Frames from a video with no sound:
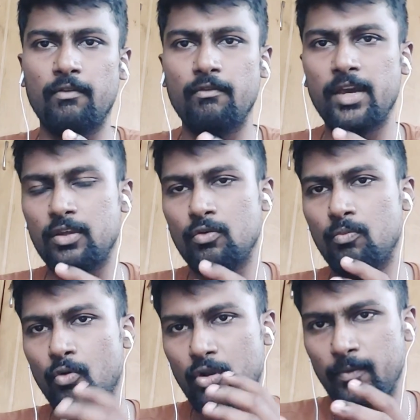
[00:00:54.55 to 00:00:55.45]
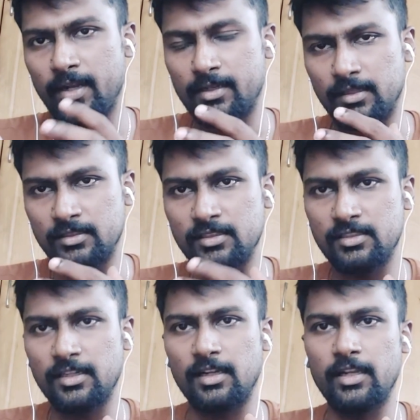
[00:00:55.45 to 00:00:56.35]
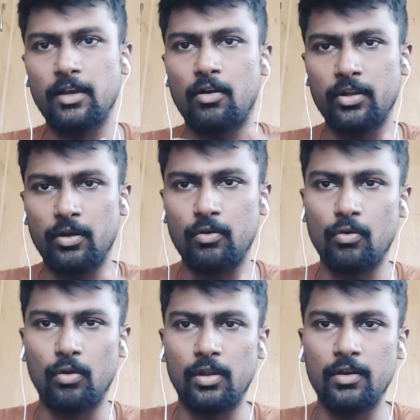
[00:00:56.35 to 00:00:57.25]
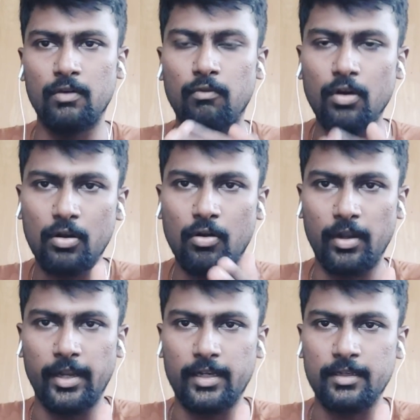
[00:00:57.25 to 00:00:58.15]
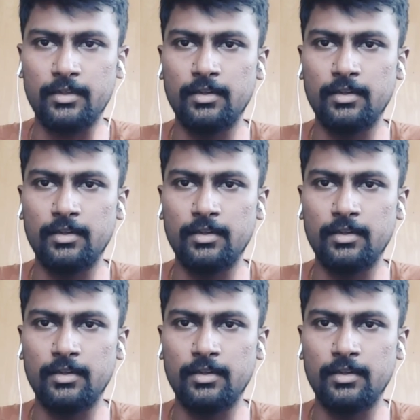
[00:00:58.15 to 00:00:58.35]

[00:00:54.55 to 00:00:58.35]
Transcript: where you motivate consistently on your goal. Work on it.